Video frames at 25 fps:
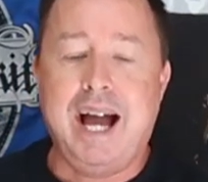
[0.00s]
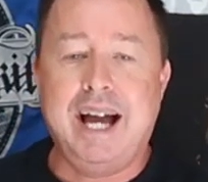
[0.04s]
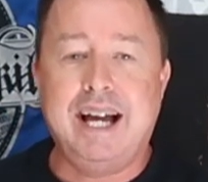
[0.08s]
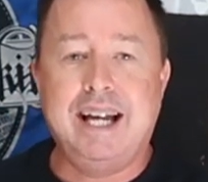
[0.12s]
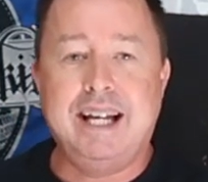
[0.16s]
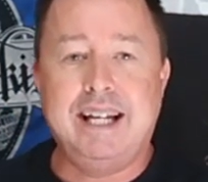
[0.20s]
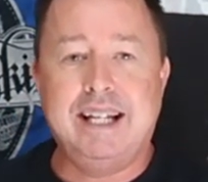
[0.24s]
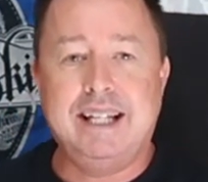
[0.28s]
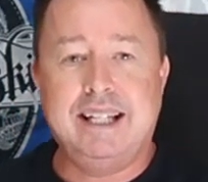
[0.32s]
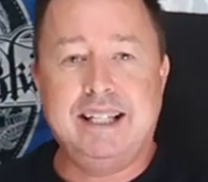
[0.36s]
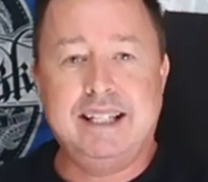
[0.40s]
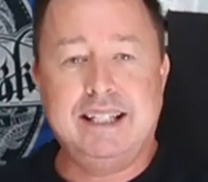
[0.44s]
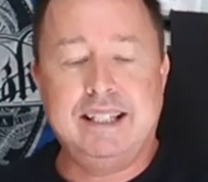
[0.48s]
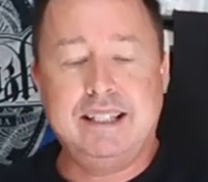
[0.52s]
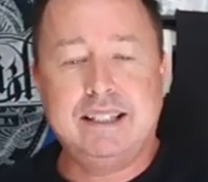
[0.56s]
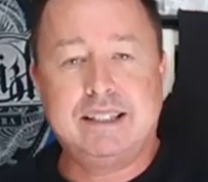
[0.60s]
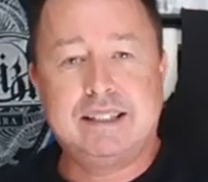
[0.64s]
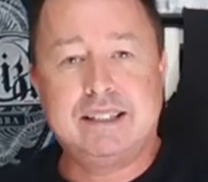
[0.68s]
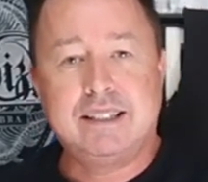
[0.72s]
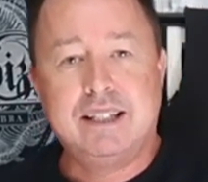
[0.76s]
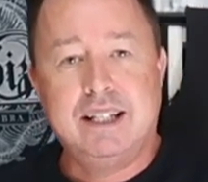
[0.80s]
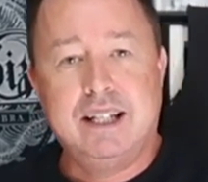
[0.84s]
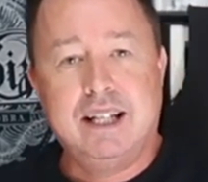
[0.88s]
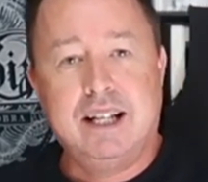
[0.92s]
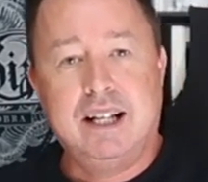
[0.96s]

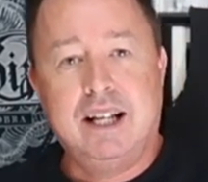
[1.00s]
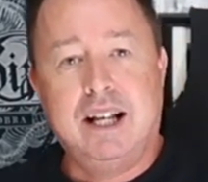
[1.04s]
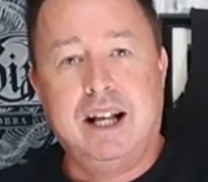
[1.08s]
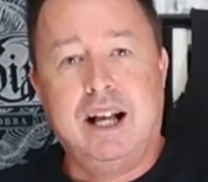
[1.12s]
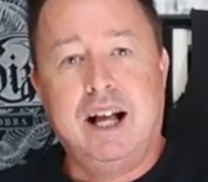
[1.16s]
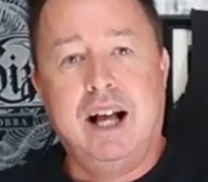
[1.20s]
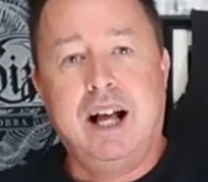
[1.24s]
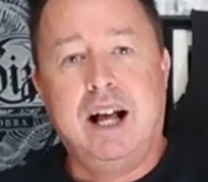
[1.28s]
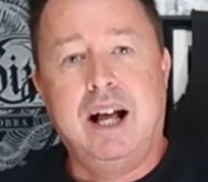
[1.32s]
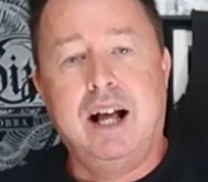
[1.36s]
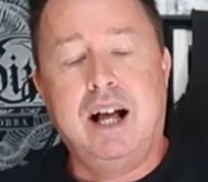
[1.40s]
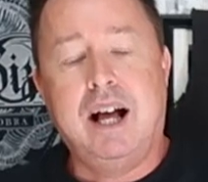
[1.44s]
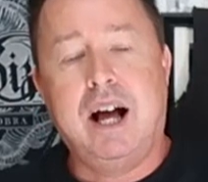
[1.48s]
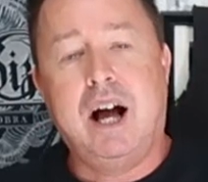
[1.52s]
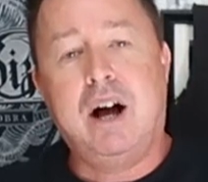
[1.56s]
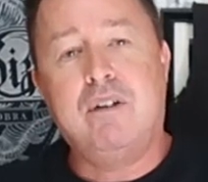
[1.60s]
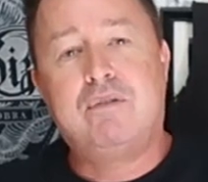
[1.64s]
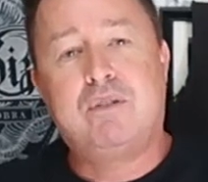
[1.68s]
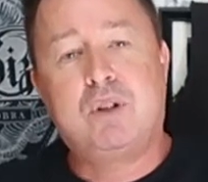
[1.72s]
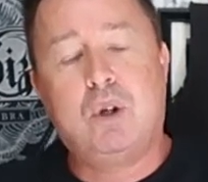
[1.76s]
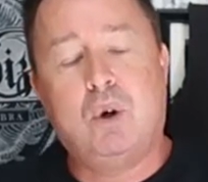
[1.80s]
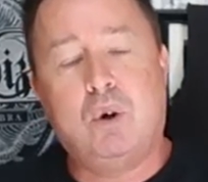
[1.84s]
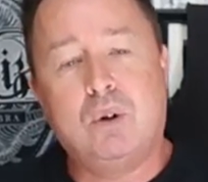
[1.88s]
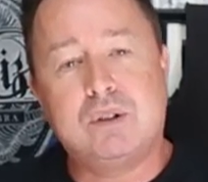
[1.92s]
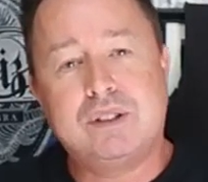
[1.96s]
And
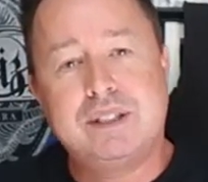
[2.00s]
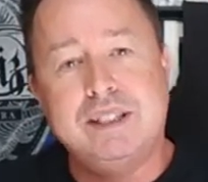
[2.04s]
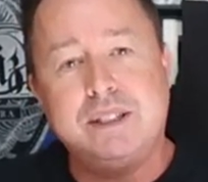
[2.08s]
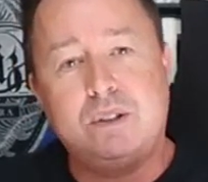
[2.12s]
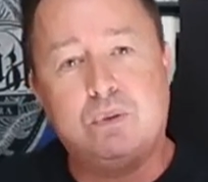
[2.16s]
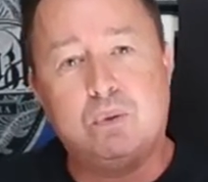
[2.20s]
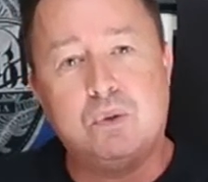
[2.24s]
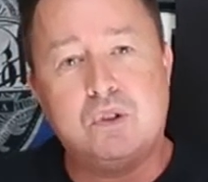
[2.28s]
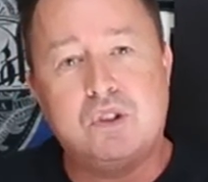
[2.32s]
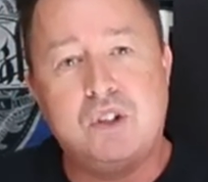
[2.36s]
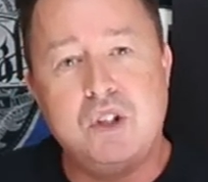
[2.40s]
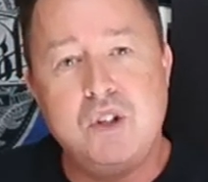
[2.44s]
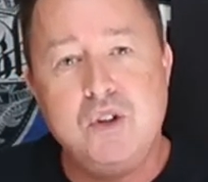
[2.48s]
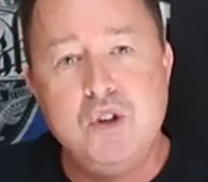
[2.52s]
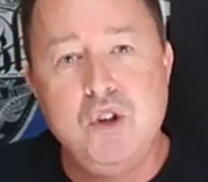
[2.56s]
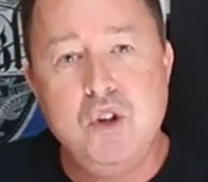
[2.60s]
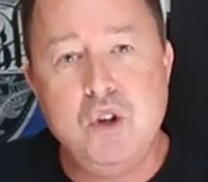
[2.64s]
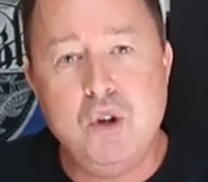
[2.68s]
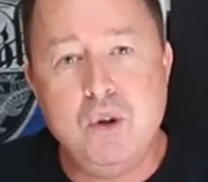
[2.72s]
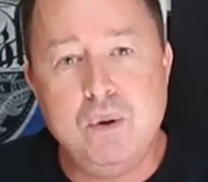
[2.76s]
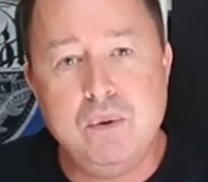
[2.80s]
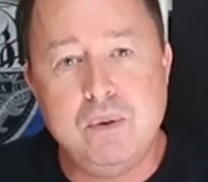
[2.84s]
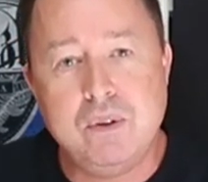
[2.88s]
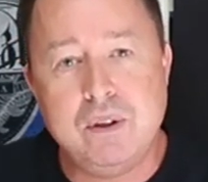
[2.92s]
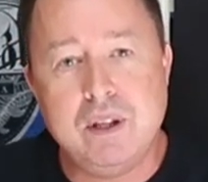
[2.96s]
of course, this was
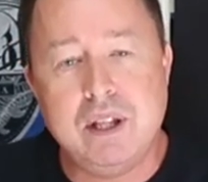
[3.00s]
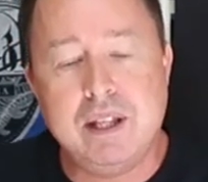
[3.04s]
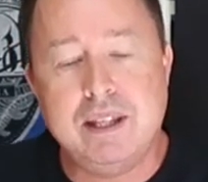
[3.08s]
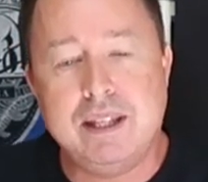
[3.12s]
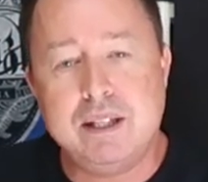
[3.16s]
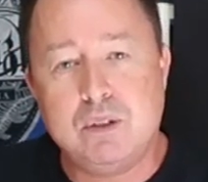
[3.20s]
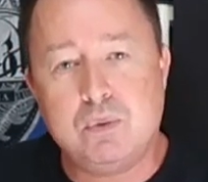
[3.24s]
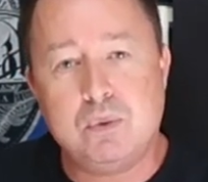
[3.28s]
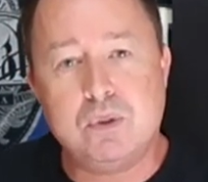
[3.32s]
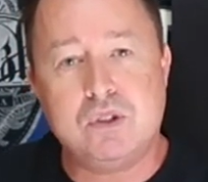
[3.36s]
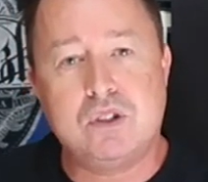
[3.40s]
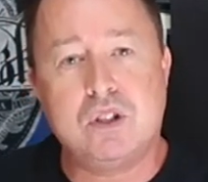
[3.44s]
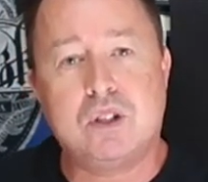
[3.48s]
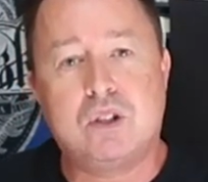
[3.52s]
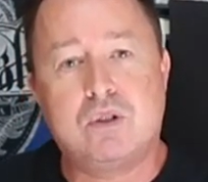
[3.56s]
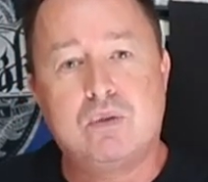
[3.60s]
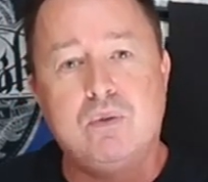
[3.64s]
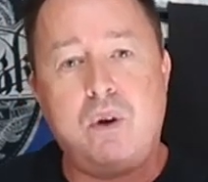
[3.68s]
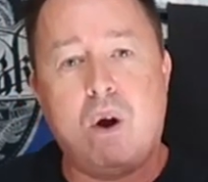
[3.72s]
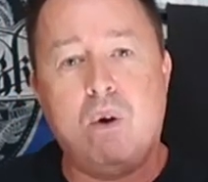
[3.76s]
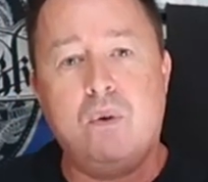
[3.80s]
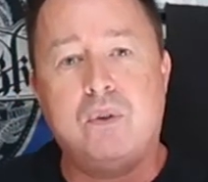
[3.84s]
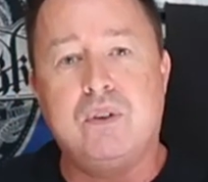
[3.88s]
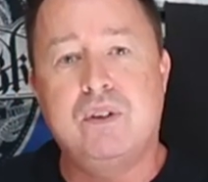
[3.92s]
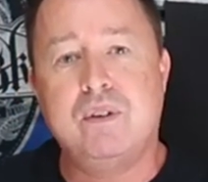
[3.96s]
the
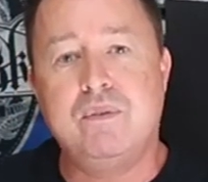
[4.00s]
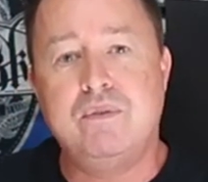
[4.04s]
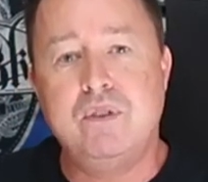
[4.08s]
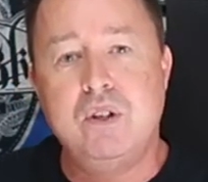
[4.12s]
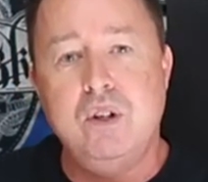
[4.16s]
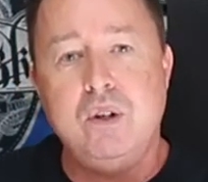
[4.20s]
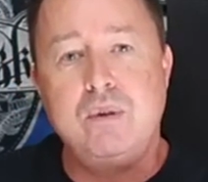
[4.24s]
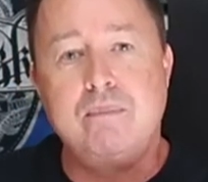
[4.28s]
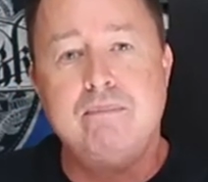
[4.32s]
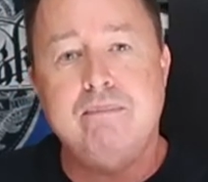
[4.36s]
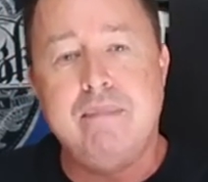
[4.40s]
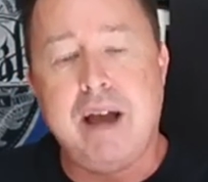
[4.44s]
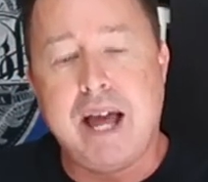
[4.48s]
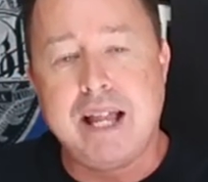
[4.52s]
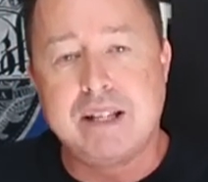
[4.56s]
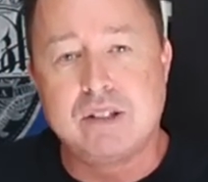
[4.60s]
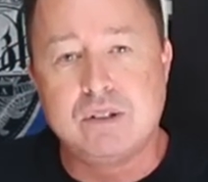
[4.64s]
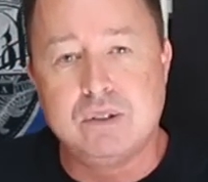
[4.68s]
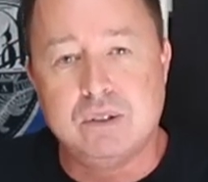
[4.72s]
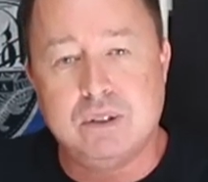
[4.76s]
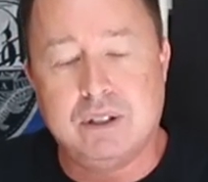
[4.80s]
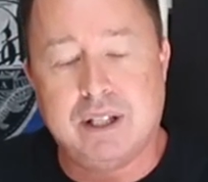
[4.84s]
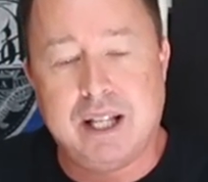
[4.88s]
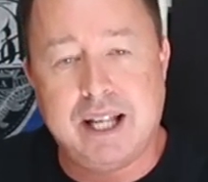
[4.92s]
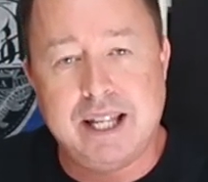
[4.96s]
growth of new
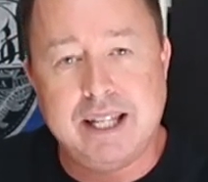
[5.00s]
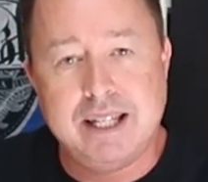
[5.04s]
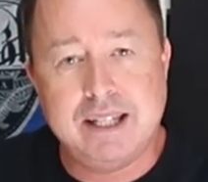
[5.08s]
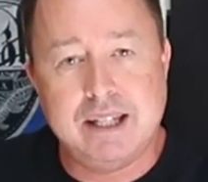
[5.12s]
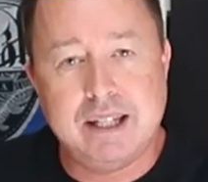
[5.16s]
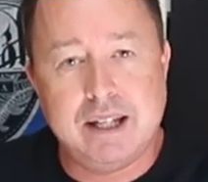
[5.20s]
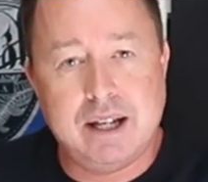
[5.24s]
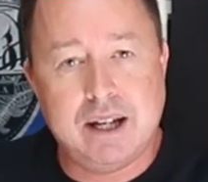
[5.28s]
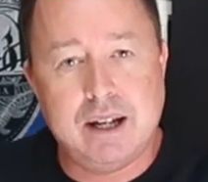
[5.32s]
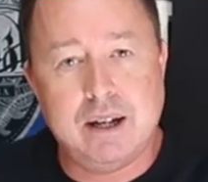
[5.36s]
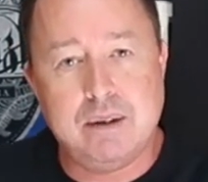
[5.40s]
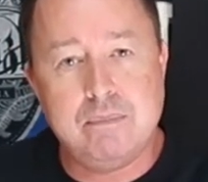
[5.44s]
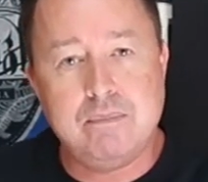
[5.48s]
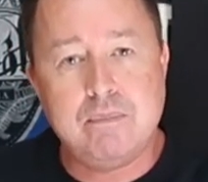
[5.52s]
metal, and